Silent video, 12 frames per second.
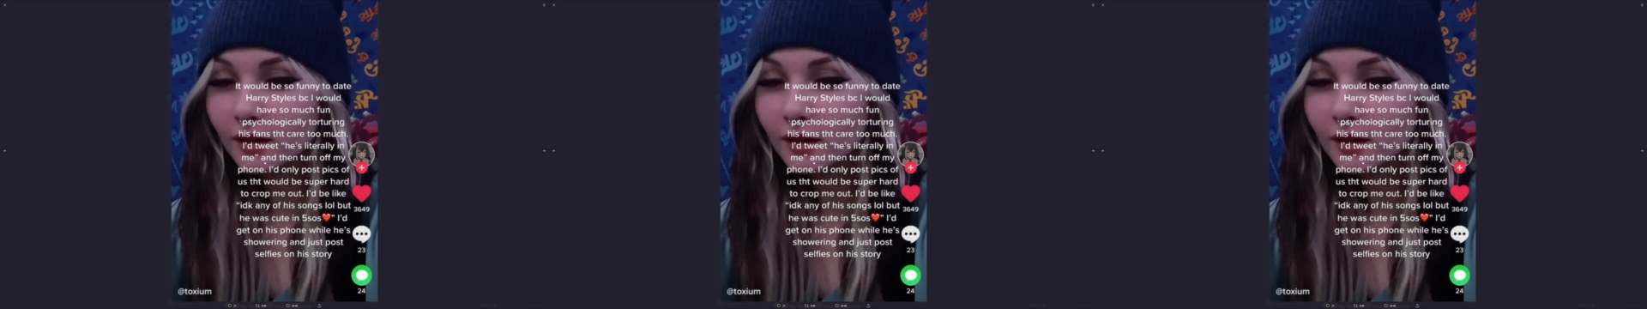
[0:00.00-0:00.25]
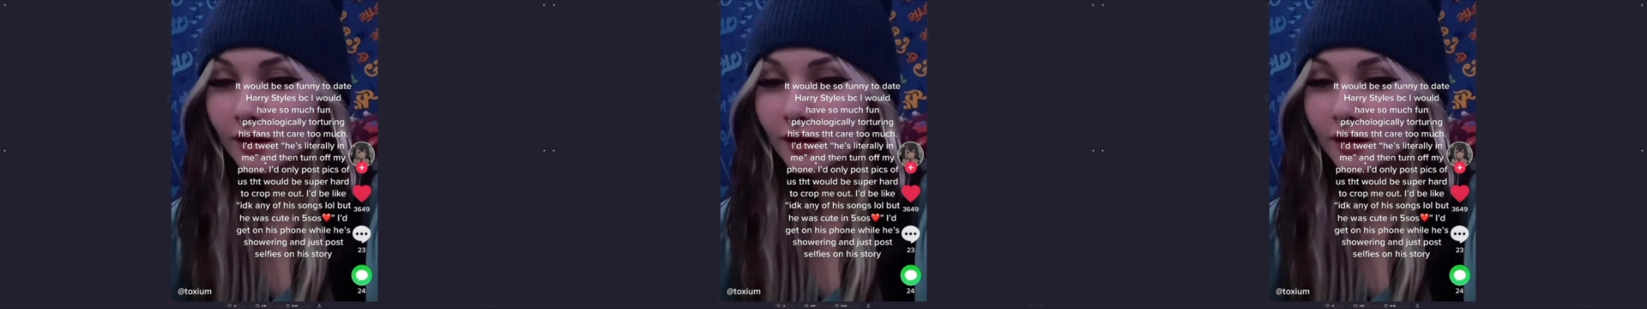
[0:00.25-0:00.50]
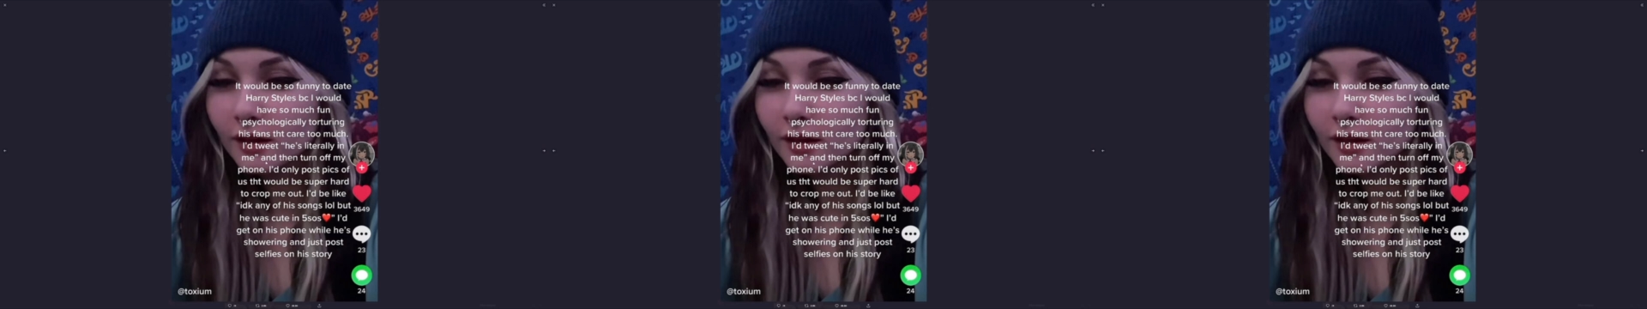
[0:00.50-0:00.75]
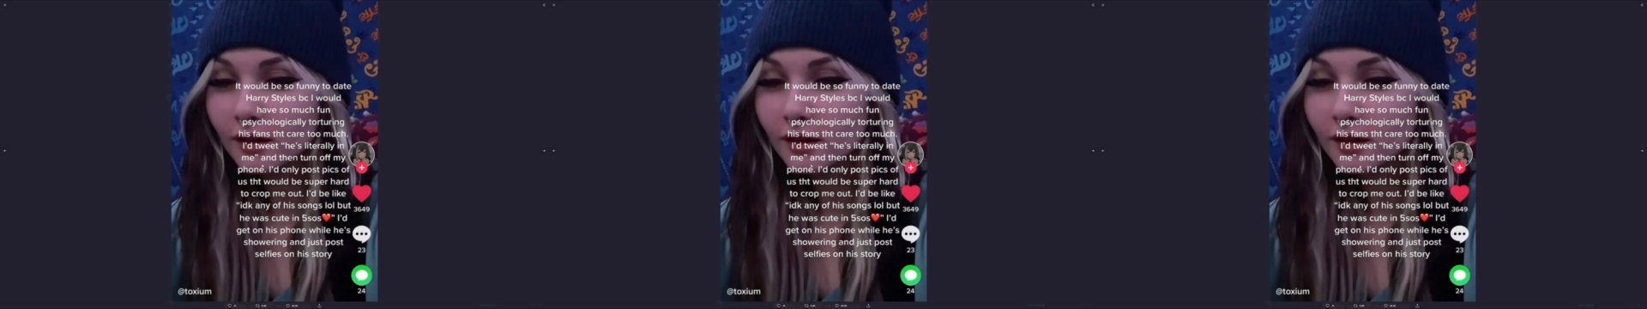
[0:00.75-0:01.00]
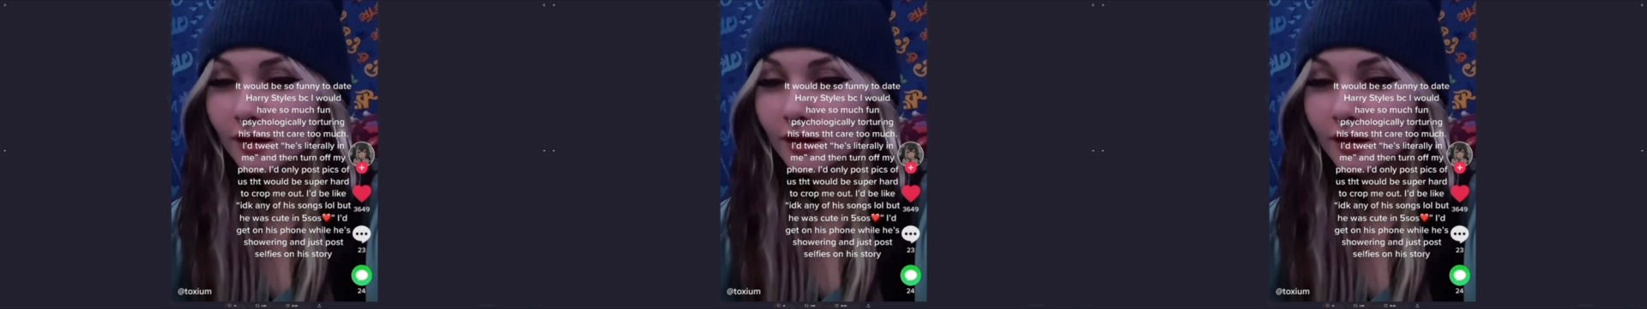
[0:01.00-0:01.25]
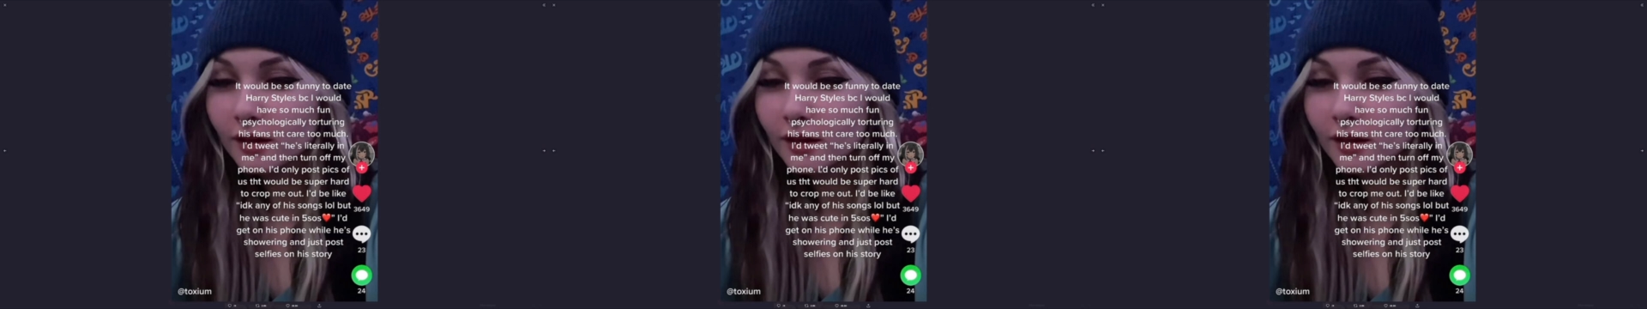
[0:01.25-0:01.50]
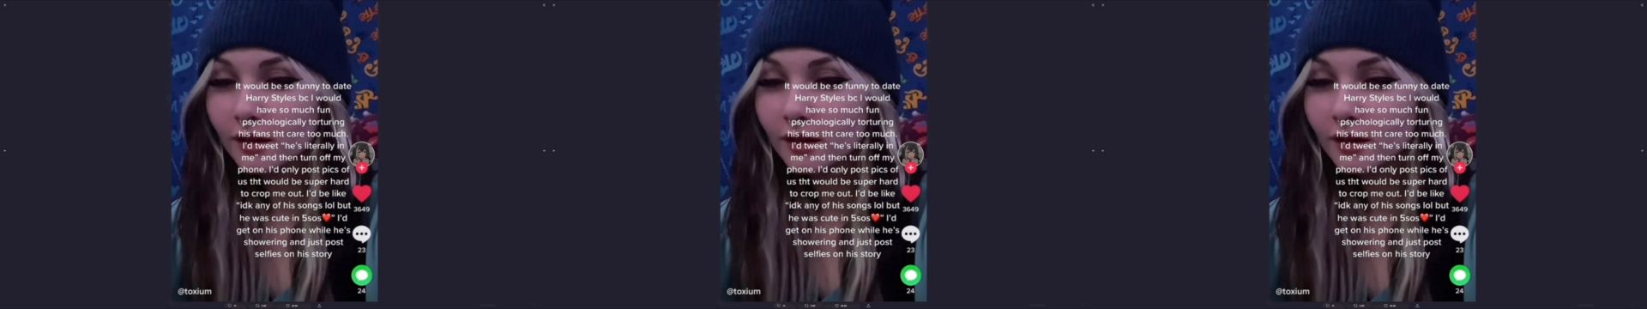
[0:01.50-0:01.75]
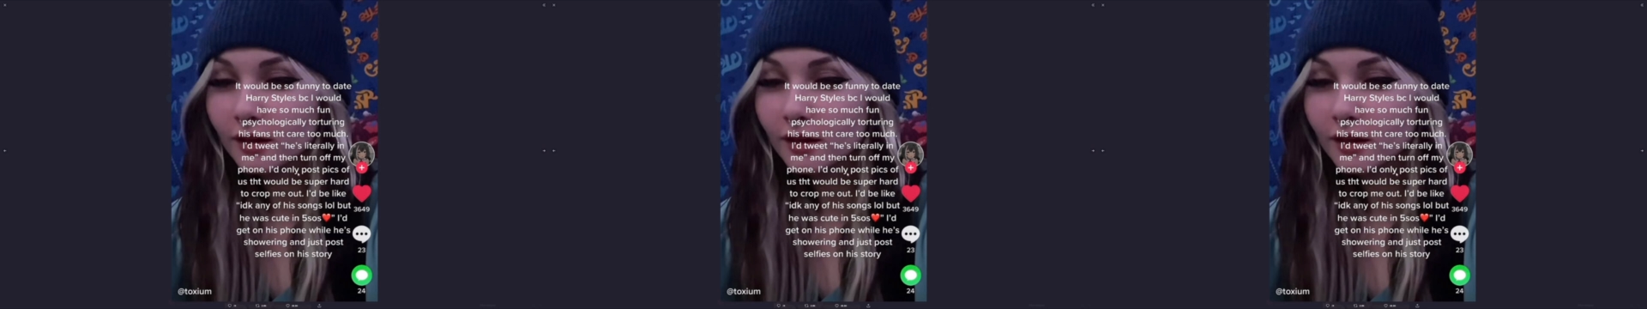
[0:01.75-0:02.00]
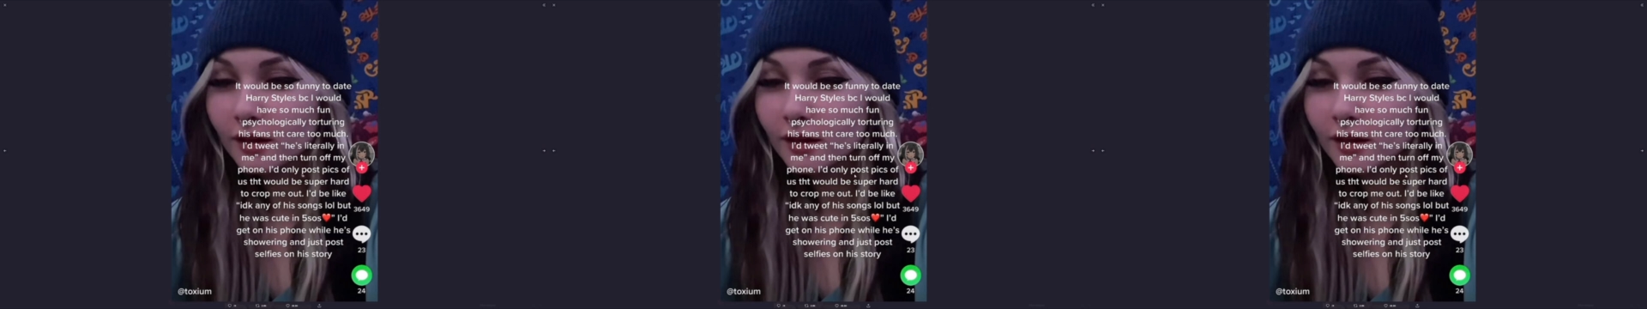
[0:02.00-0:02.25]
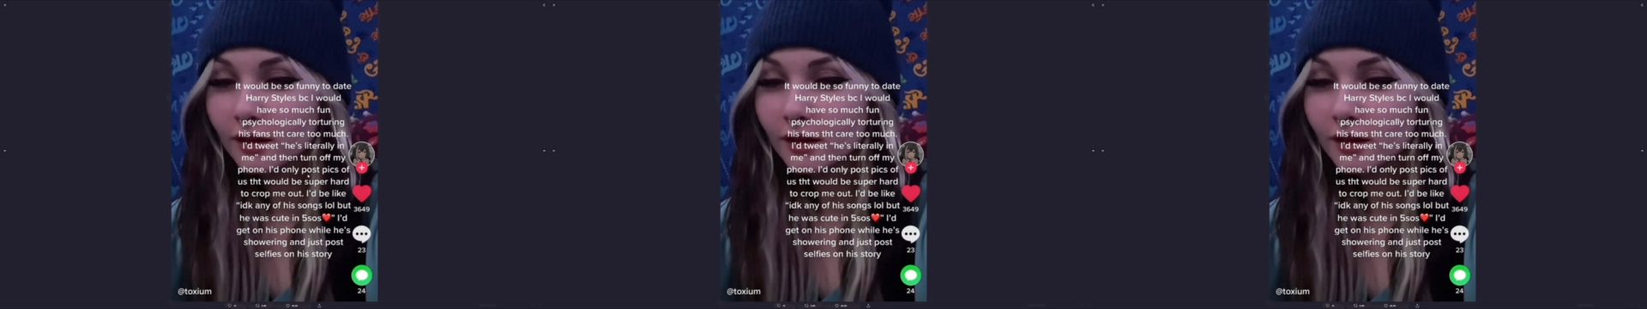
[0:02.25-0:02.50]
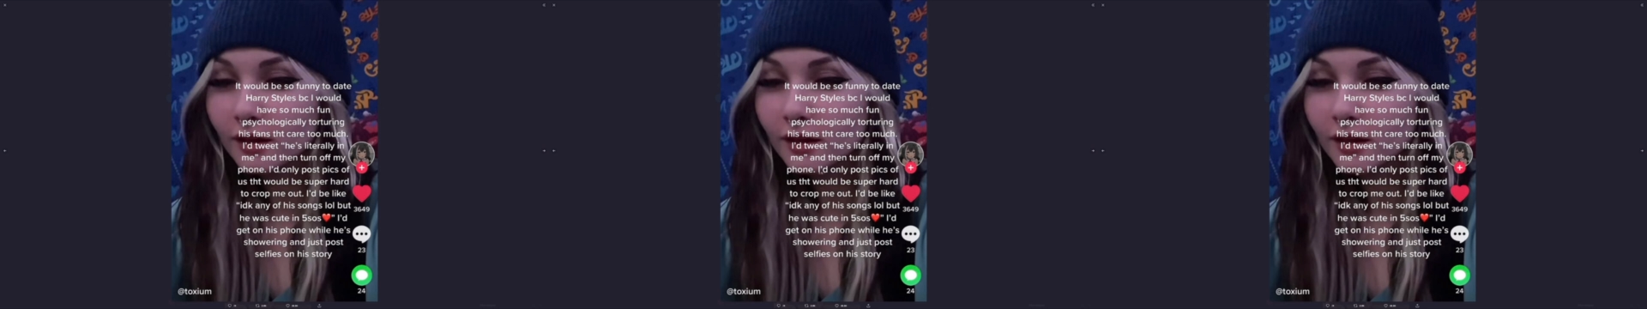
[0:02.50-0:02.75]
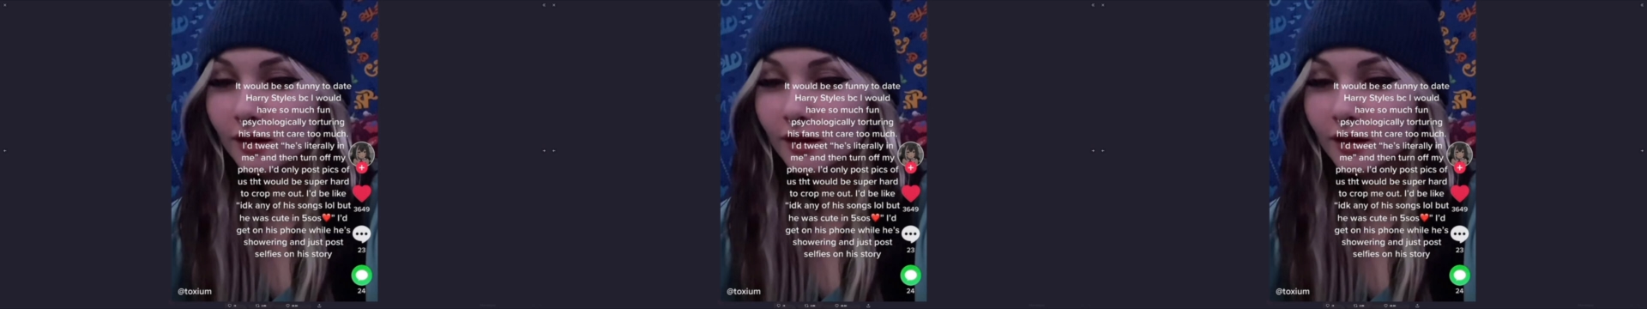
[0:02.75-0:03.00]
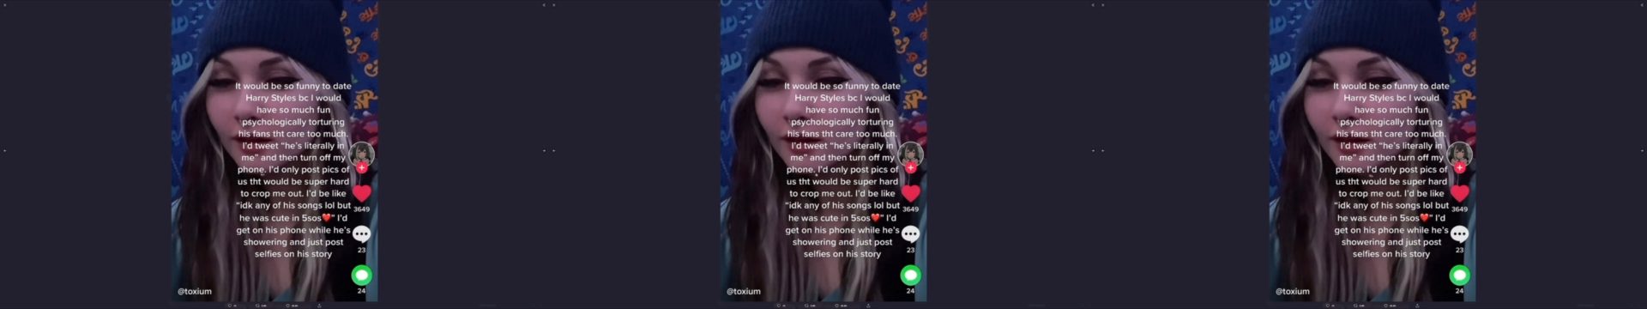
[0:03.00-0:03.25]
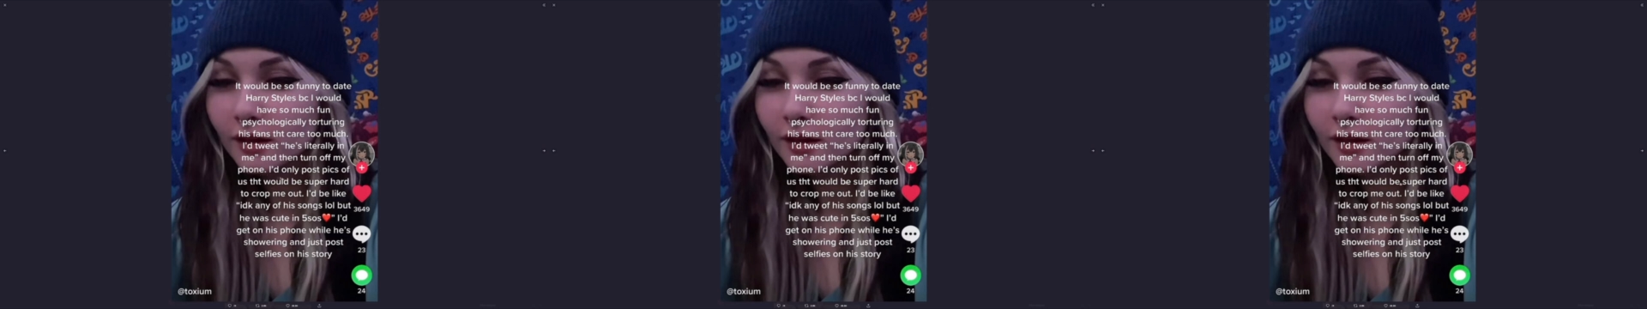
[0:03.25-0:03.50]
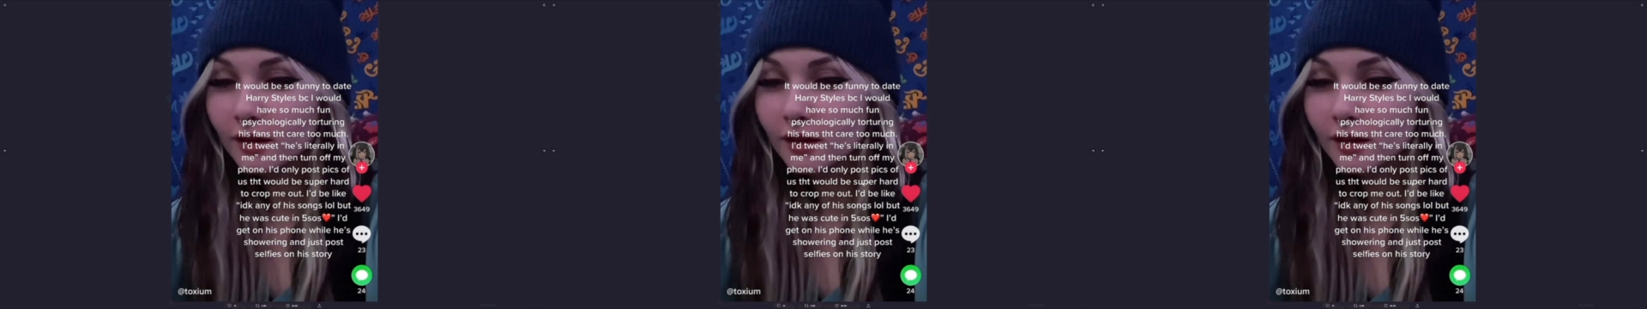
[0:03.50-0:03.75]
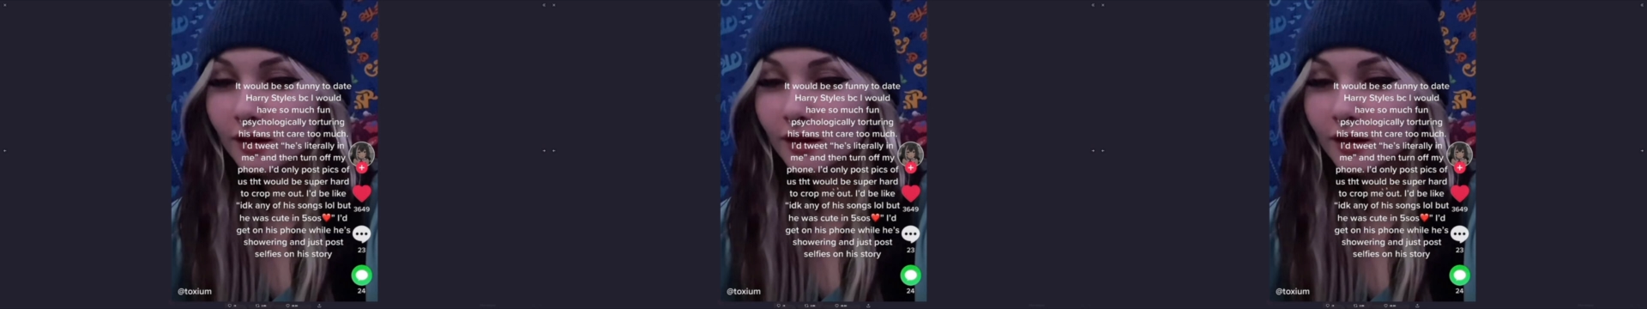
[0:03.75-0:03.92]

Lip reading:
Nobody's mouth can be seen.